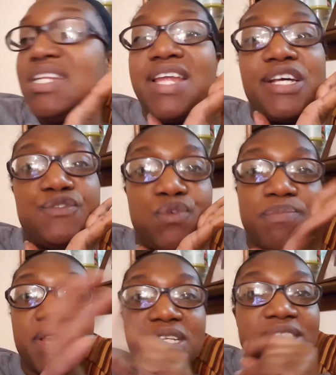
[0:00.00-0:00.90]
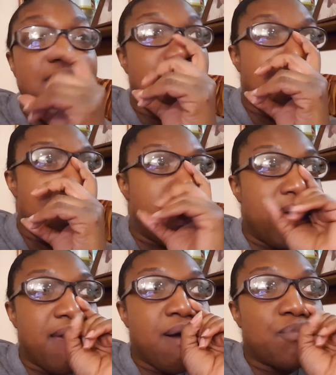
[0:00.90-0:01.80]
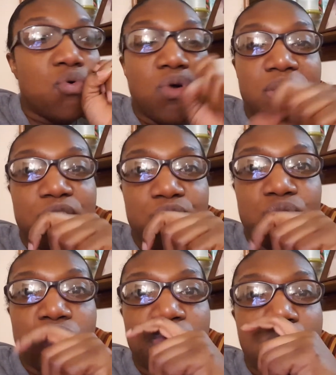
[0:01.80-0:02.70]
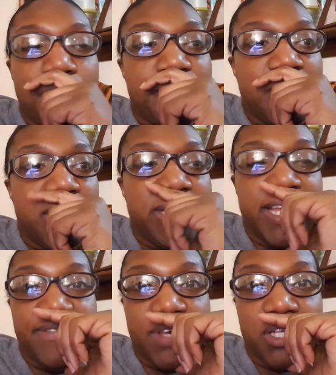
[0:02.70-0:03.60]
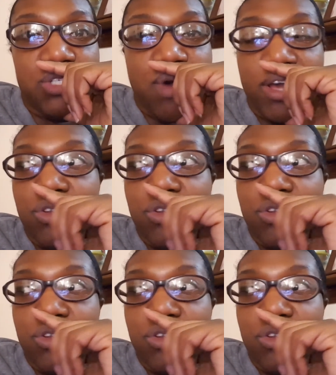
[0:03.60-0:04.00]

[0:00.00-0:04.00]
the next few minutes, I am going to be leaving so I